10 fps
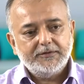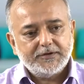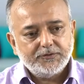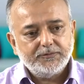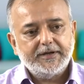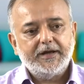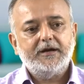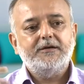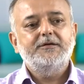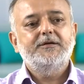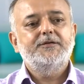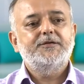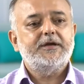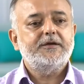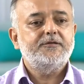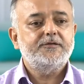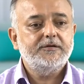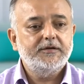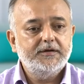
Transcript: rejuvenate things.